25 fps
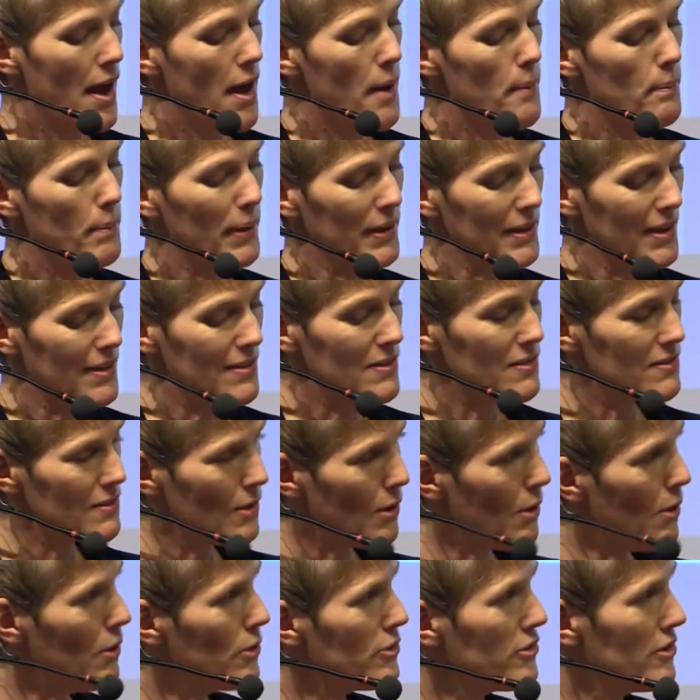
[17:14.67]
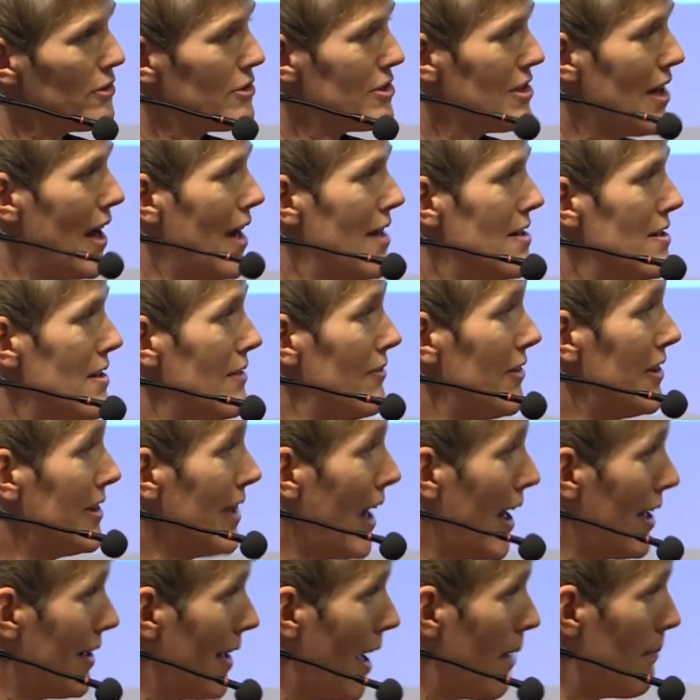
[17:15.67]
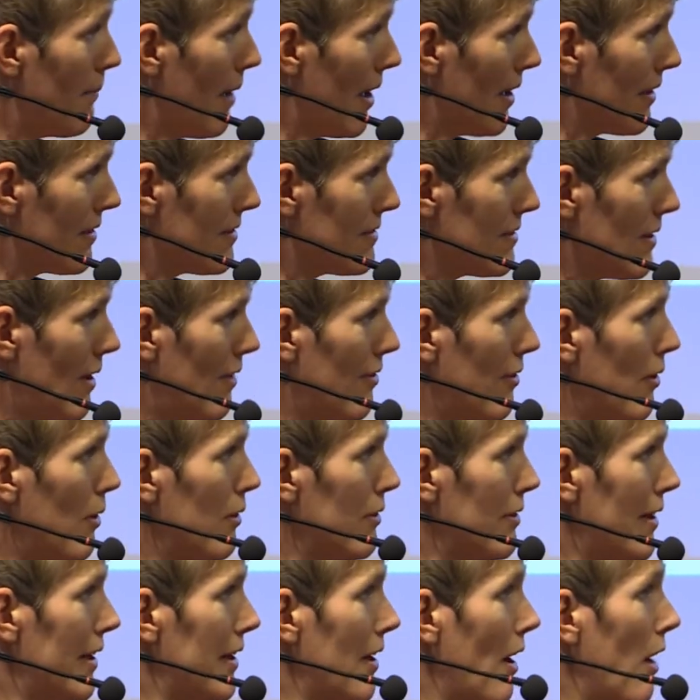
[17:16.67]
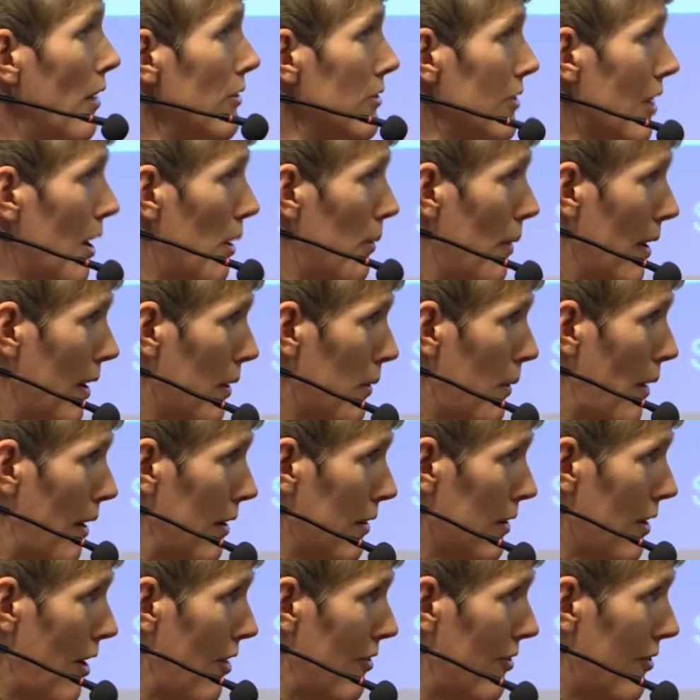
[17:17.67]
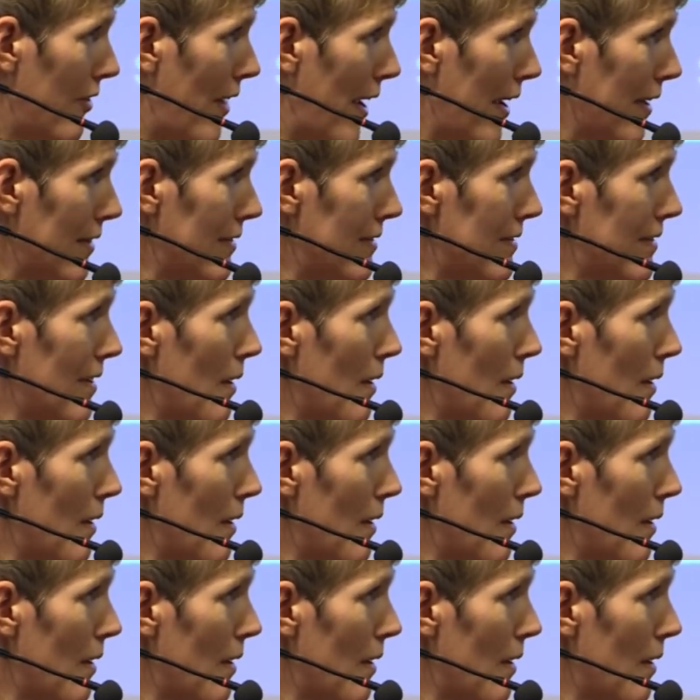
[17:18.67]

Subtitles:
but it is also changing the dynamics of already ongoing conflicts,